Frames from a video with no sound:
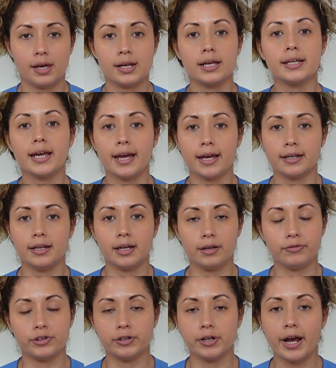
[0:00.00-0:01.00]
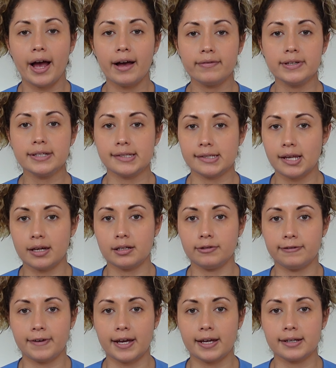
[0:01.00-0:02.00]
And again, if you're having side
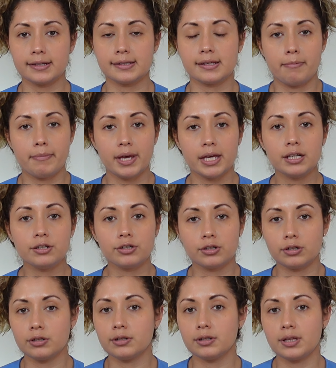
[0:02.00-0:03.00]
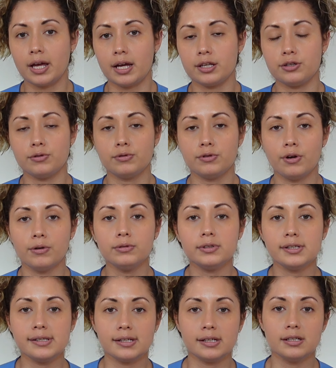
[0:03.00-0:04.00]
effects, make sure that you don't
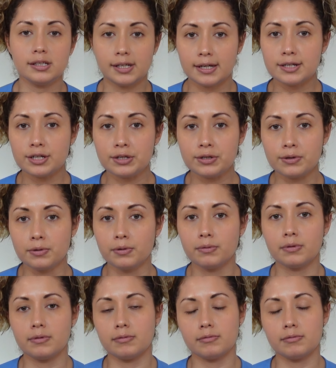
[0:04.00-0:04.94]
discontinue